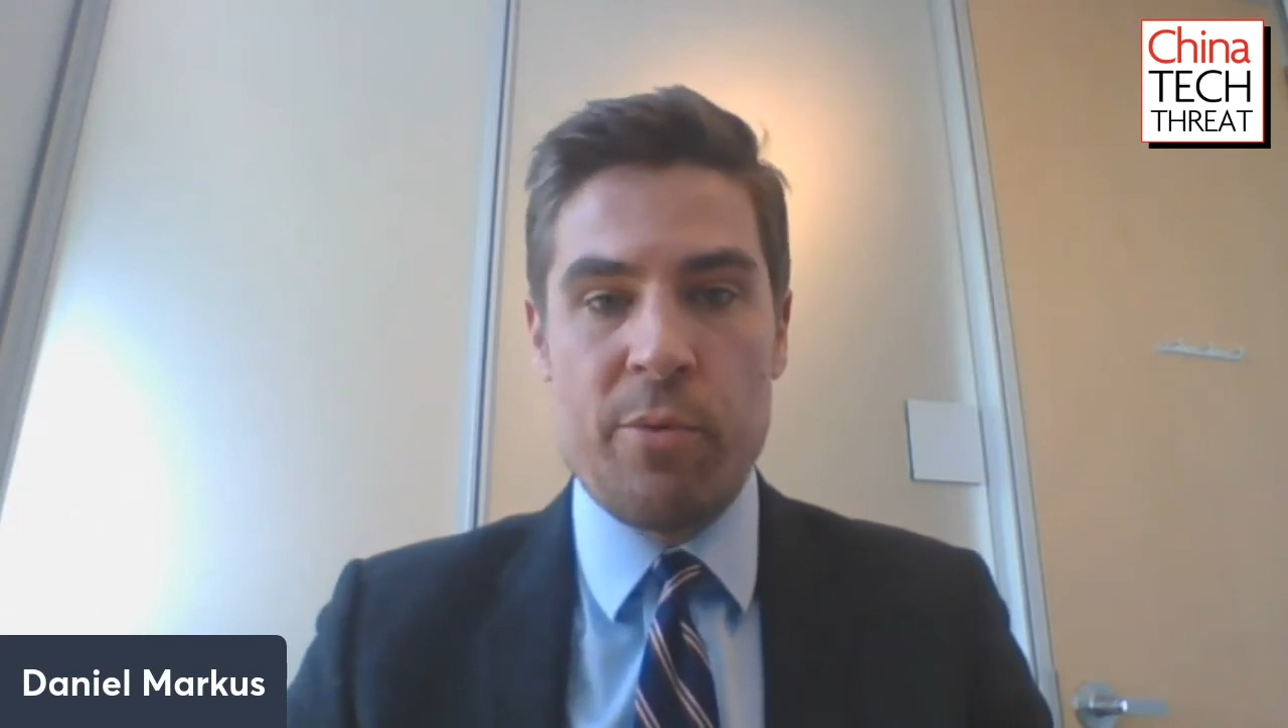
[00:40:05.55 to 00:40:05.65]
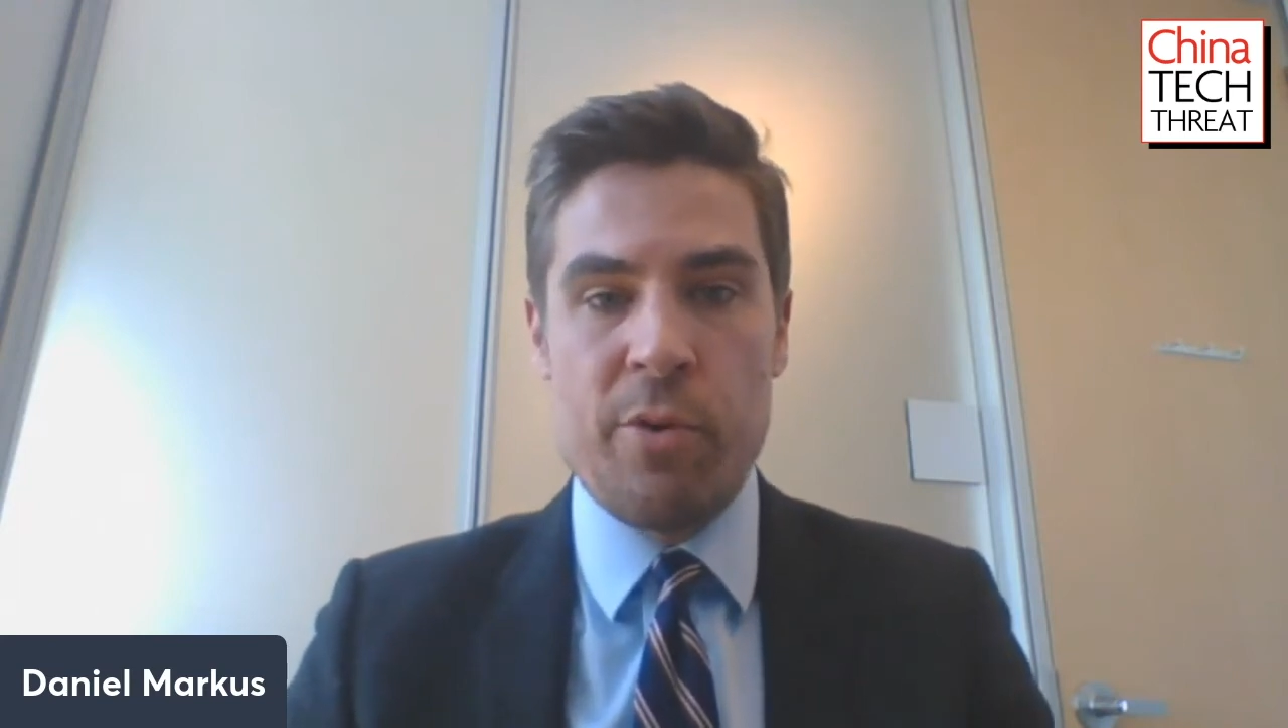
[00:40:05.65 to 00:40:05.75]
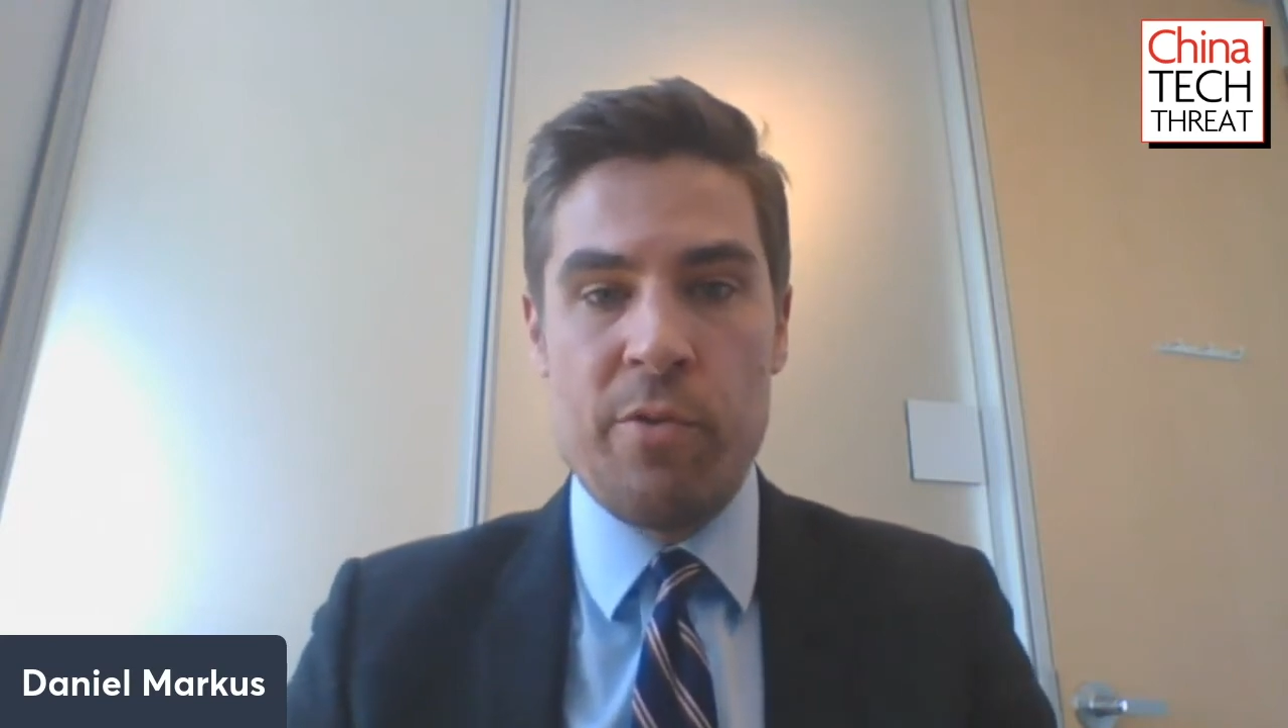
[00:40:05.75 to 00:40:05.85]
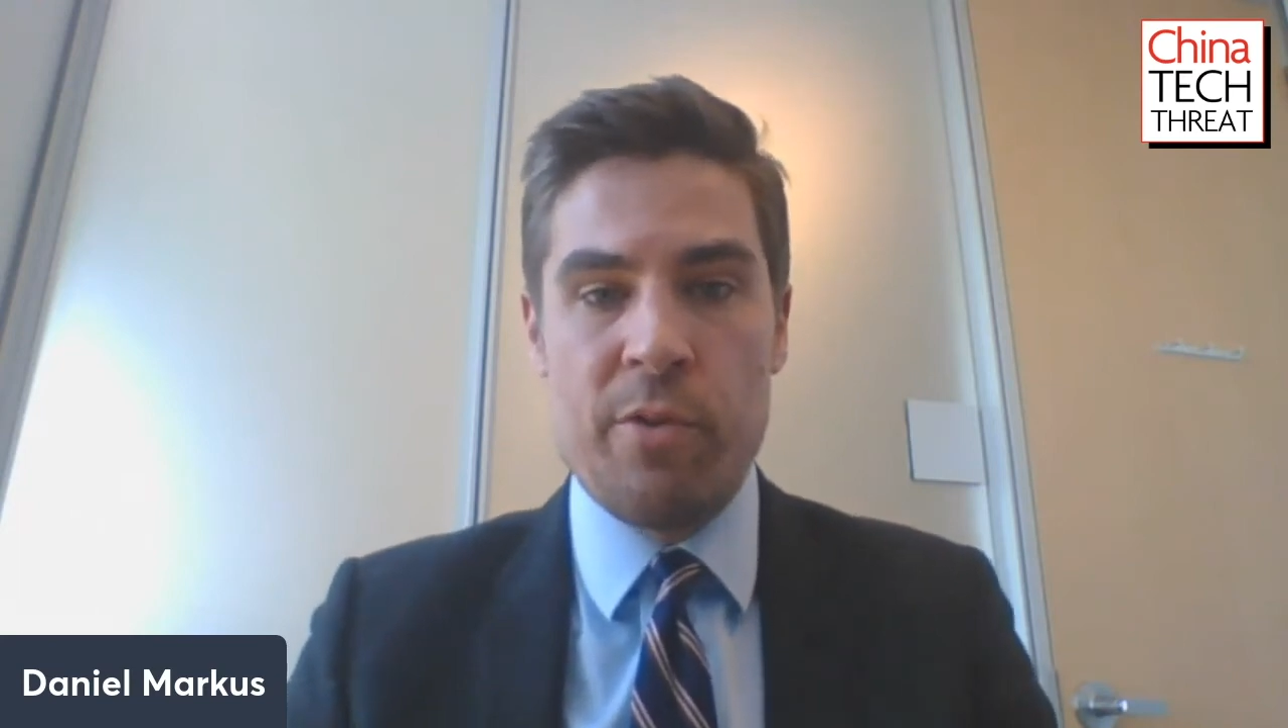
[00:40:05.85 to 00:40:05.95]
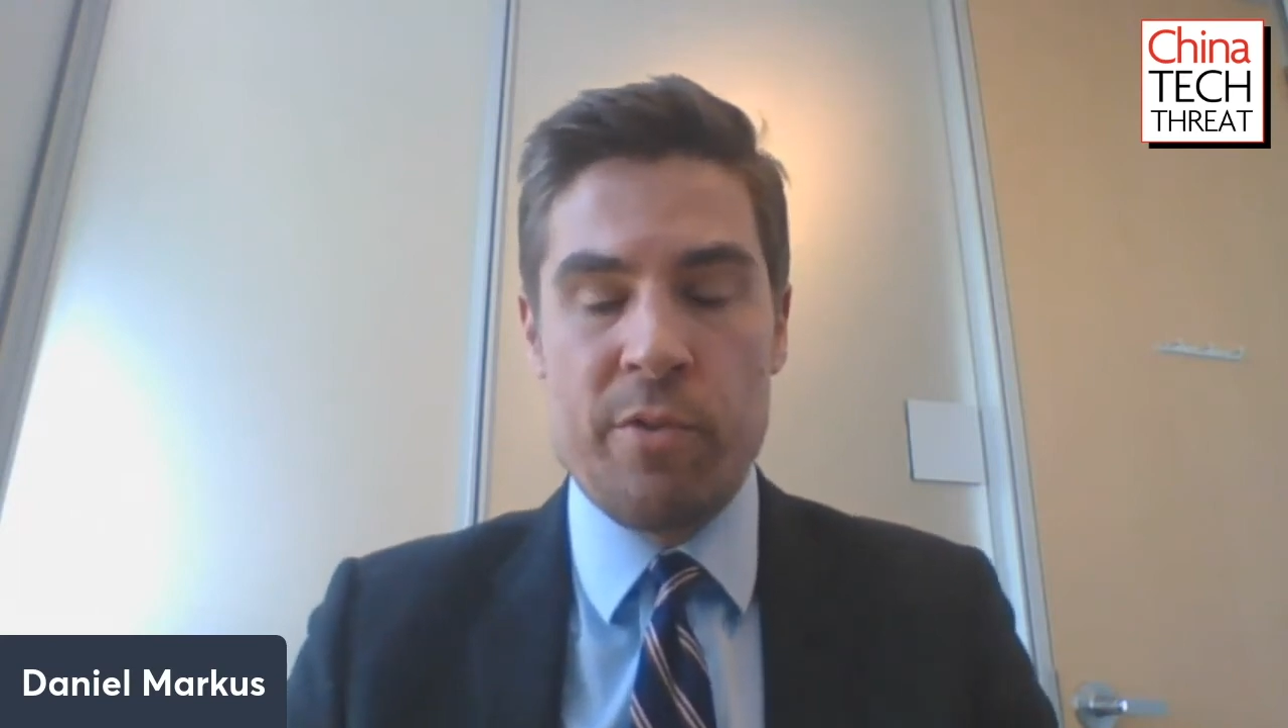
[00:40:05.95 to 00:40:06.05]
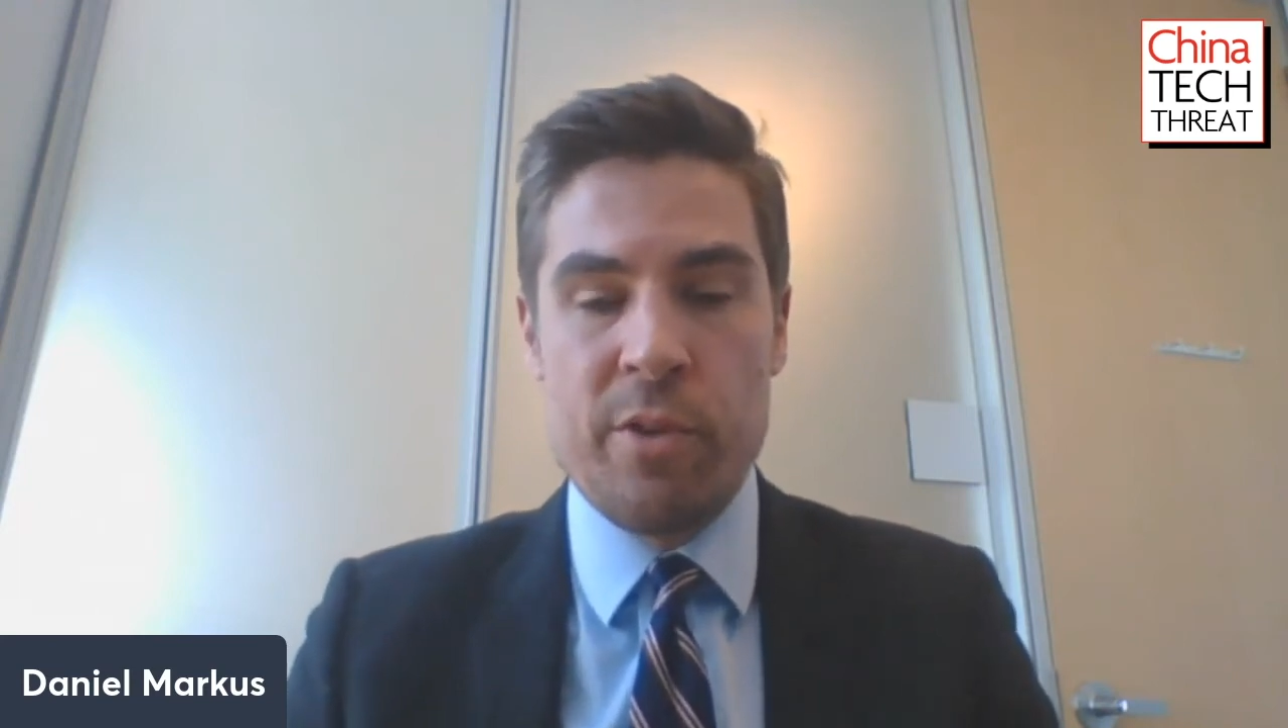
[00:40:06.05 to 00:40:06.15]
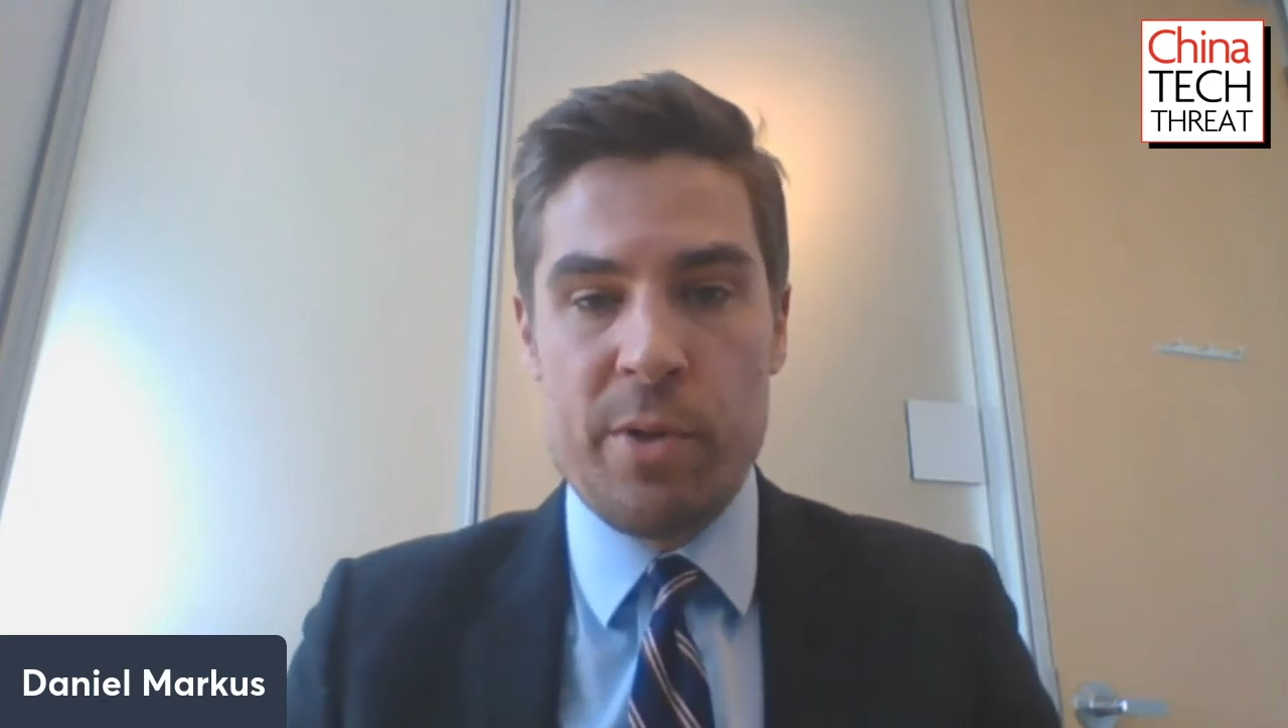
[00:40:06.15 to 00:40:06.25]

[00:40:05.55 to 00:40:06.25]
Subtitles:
approval